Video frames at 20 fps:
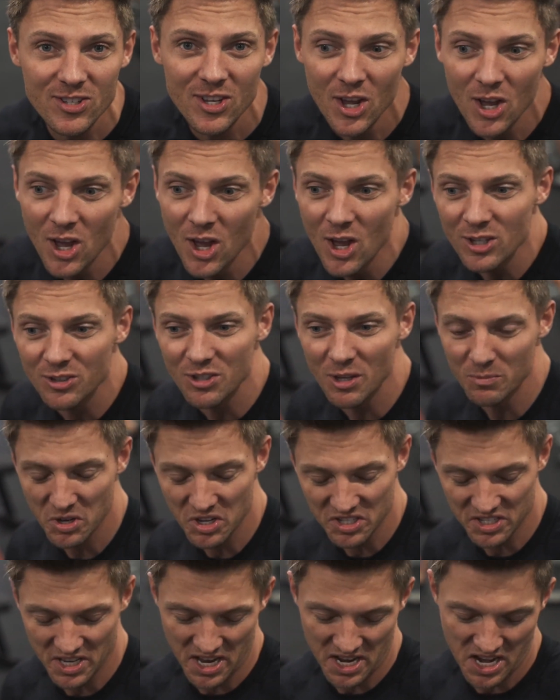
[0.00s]
So I'm
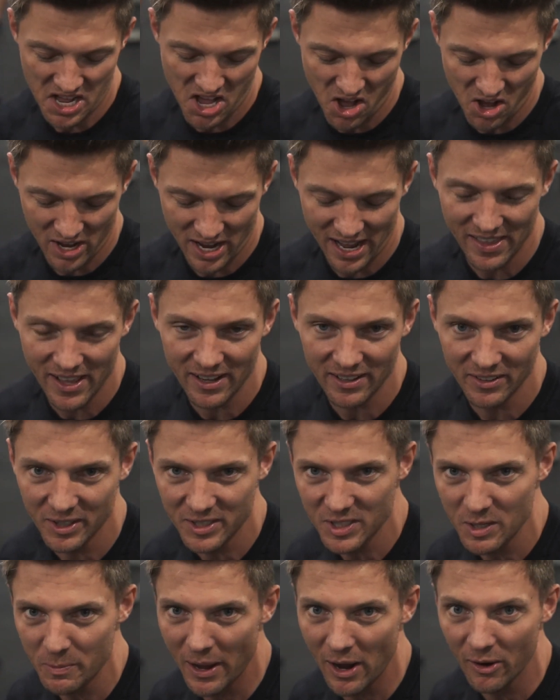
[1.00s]
just saying, oh yeah, that
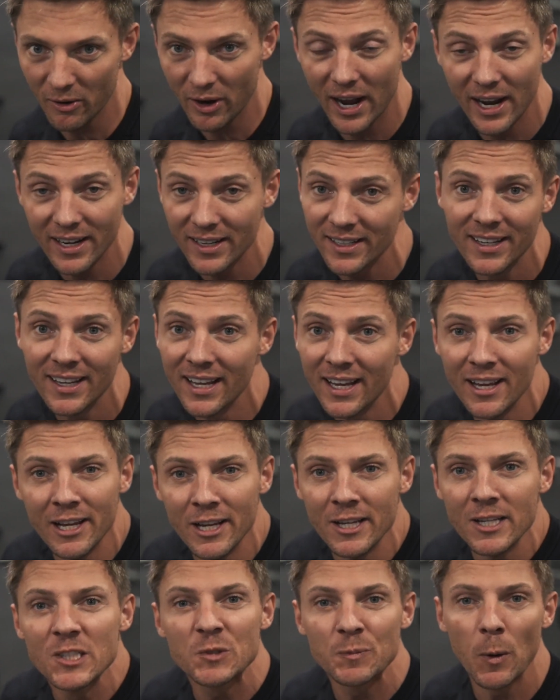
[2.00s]
looks about right.
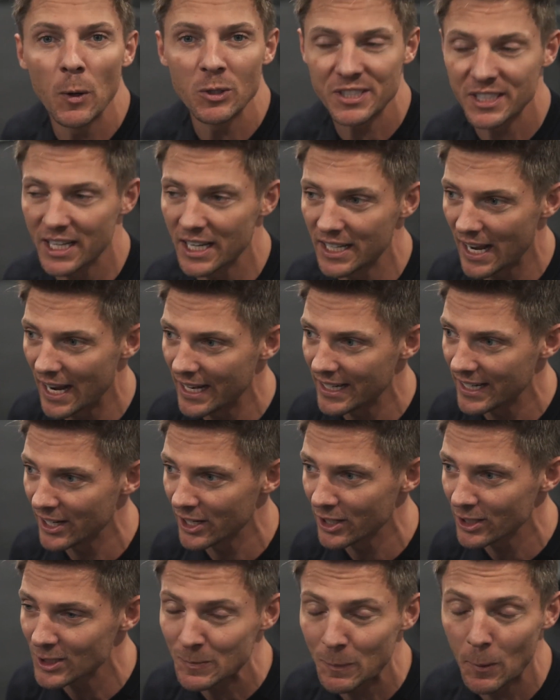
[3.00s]
I'm supposed to get 8
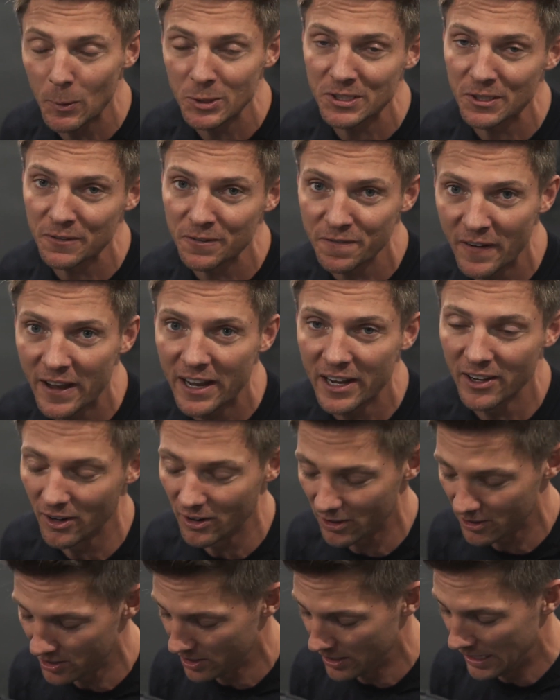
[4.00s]
here, supposed to
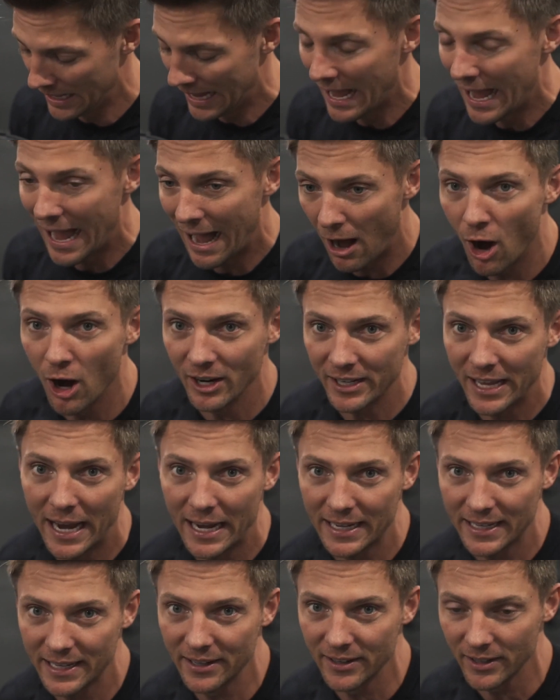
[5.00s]
fail on
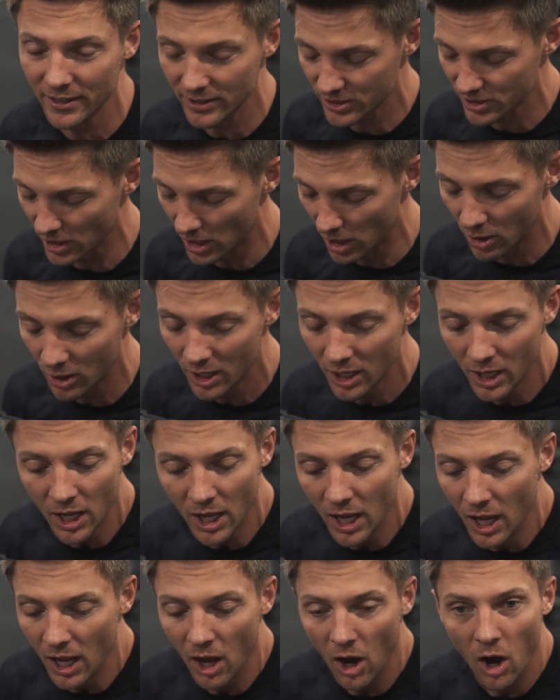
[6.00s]
8 here. So
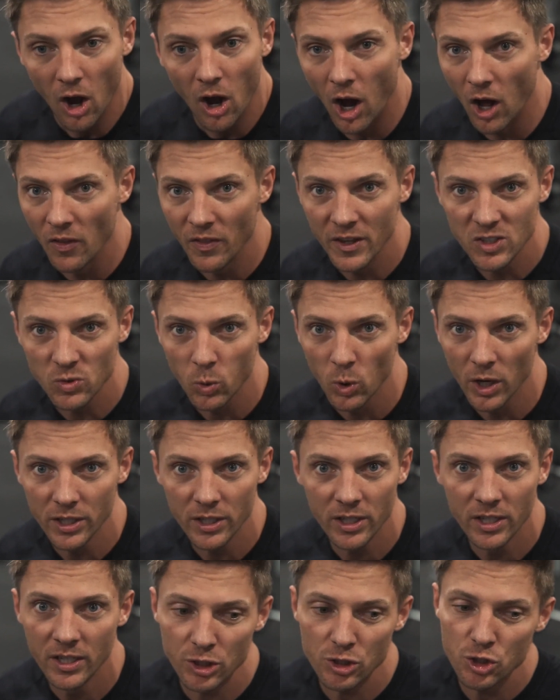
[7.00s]
on this
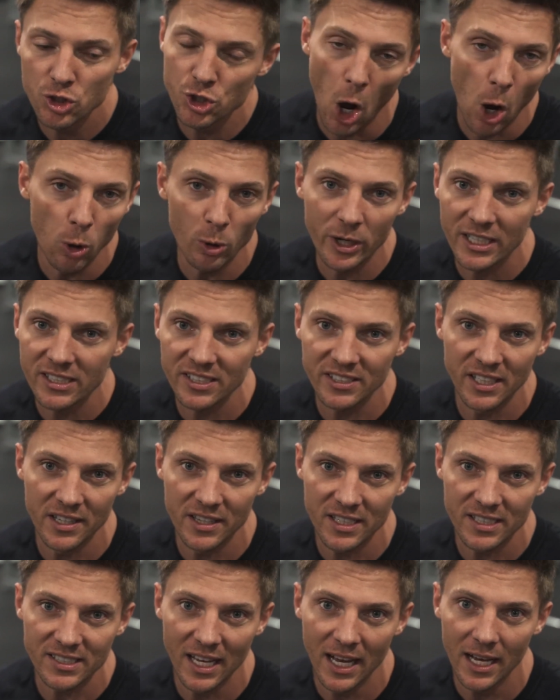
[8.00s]
one, don't
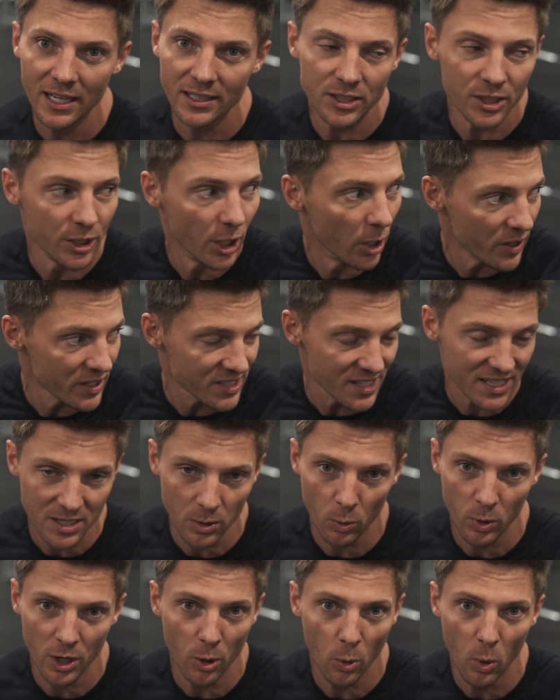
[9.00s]
extend the set. You know, this
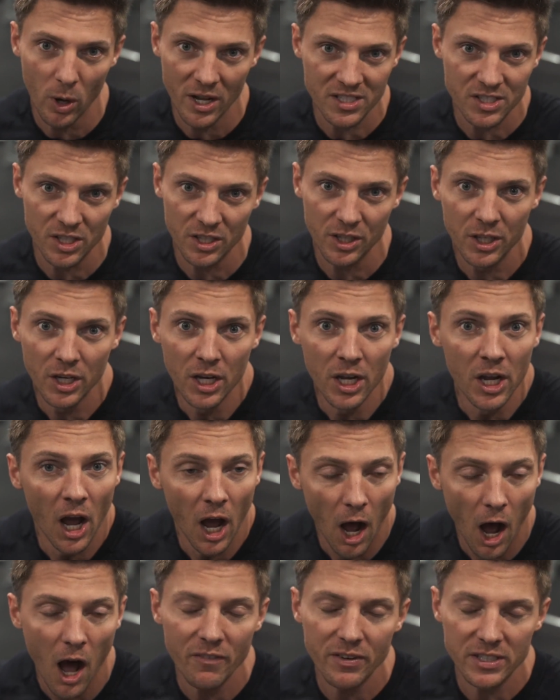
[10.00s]
isn't one of the ones that,
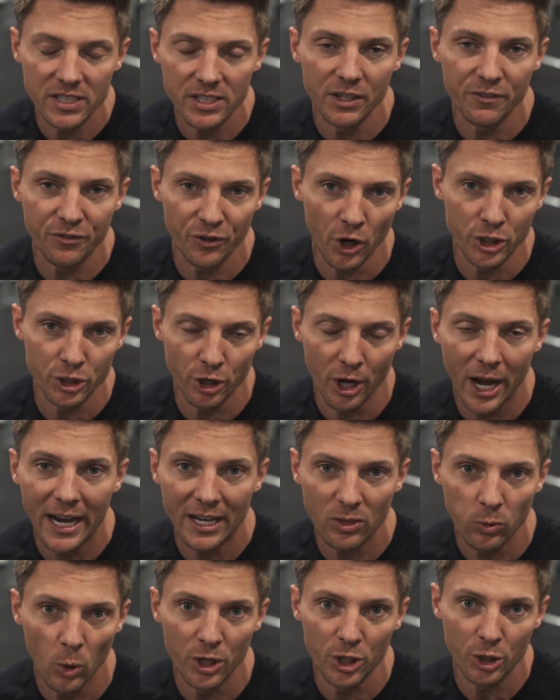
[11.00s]
obviously if you're on your
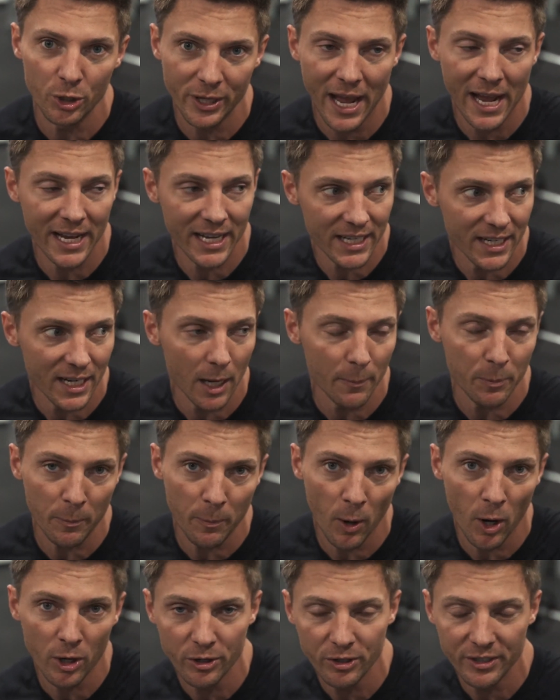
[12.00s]
8th one and you can't get it up, your
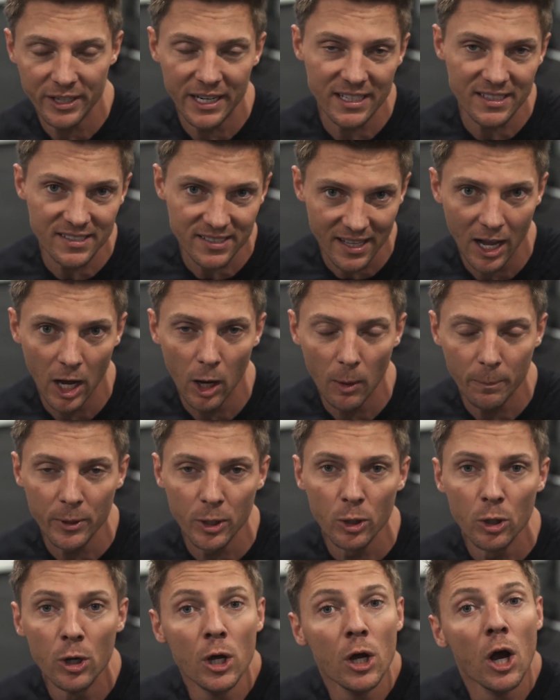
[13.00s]
partner needs to help
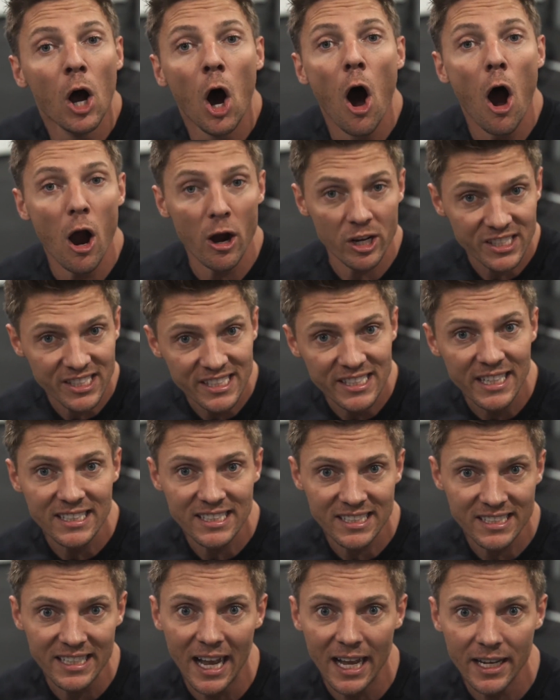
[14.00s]
you. Our 6th
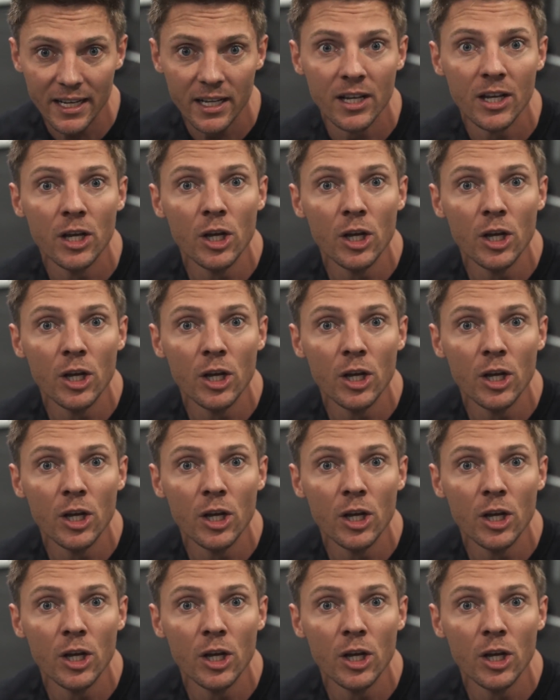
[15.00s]
set,